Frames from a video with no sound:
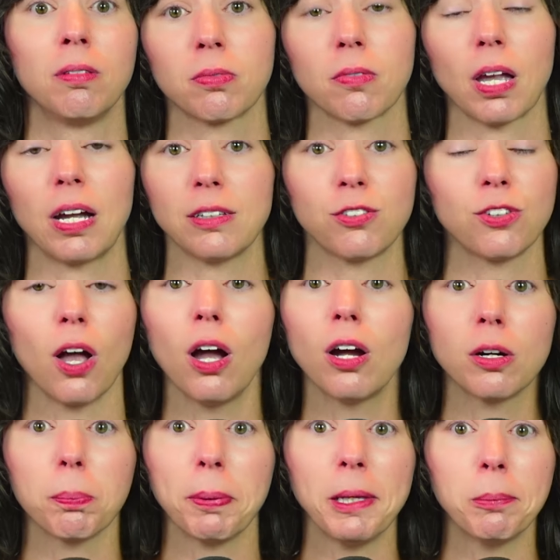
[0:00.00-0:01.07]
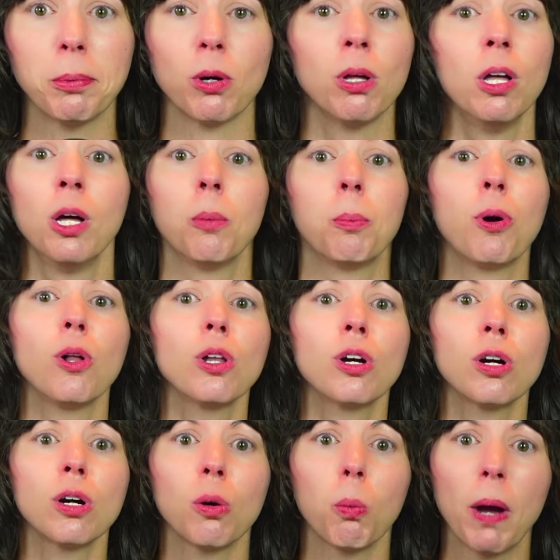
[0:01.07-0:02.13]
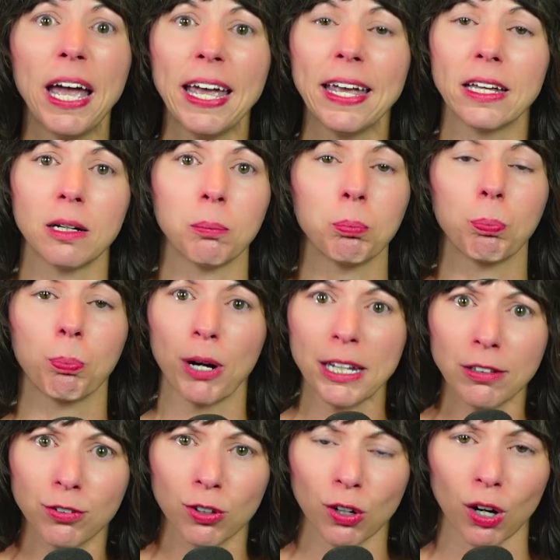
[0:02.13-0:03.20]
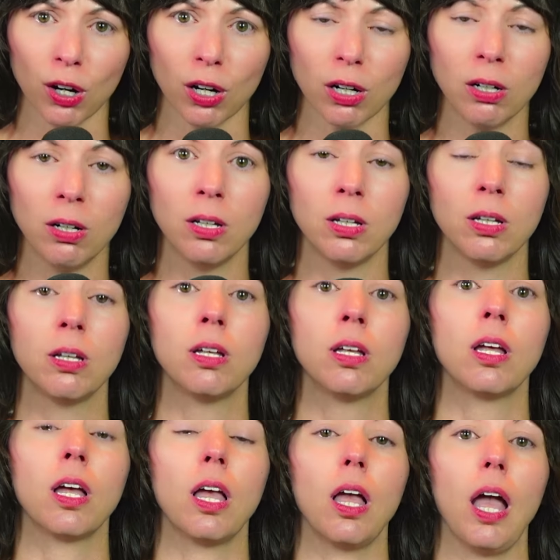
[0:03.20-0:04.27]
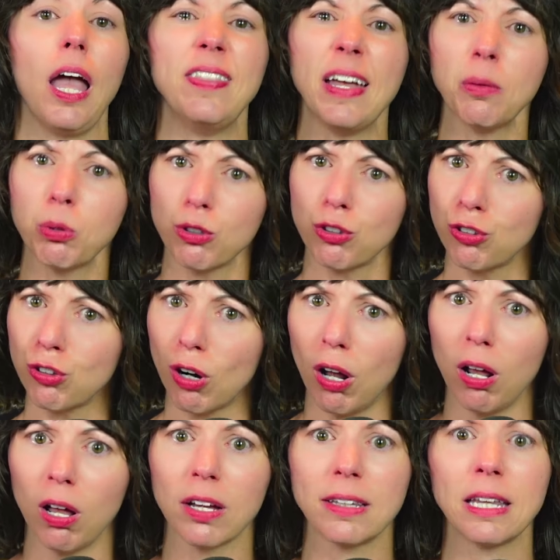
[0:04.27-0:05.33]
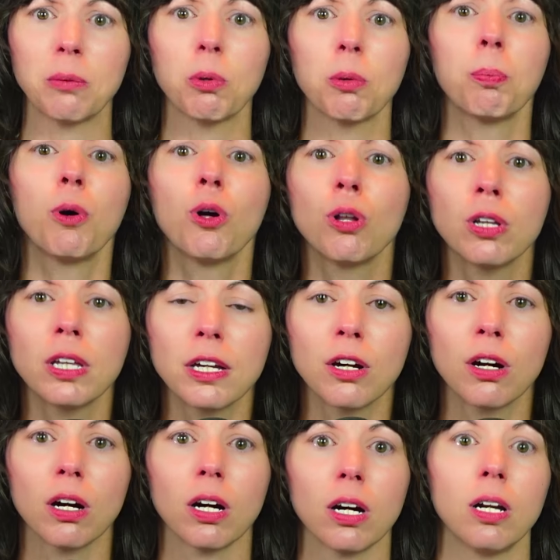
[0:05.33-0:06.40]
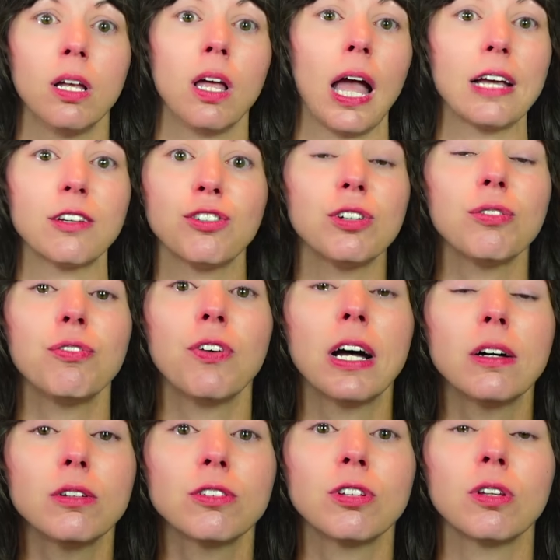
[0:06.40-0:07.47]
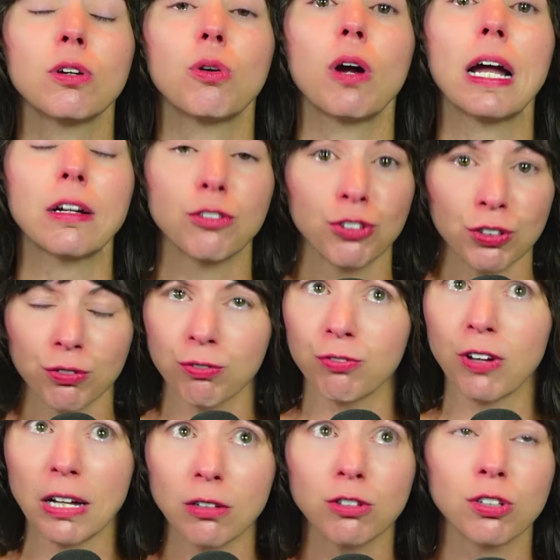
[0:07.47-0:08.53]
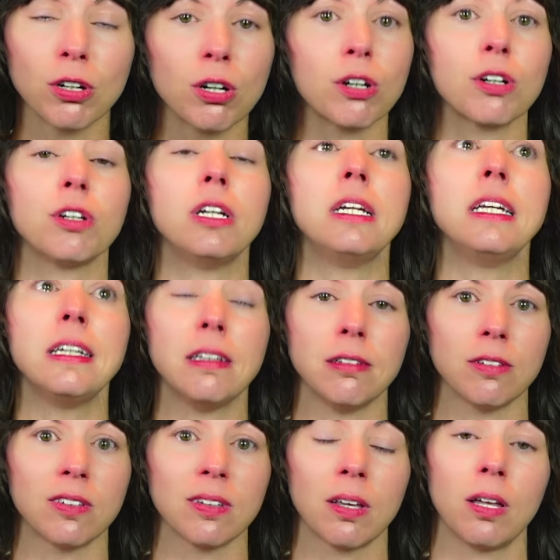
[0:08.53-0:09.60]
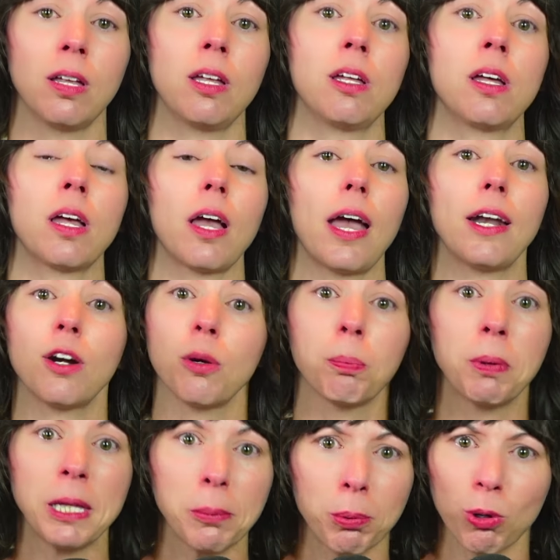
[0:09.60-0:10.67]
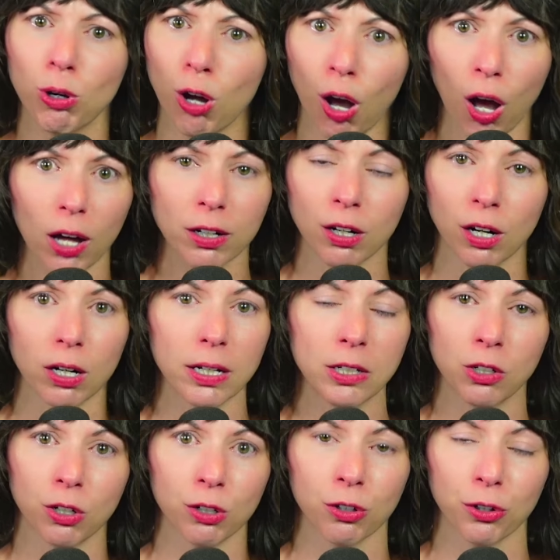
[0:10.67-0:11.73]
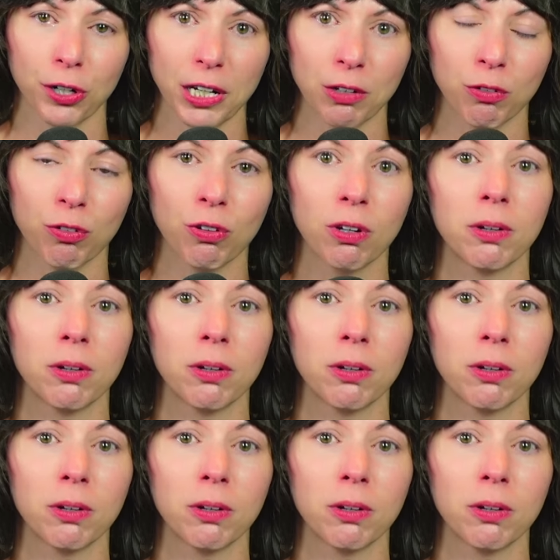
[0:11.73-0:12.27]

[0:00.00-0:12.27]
I saw her people pull her away and embrace her, and they were strong and they were pulling her as she fell to the ground. She fell to her knees, and her people caught her in her grief.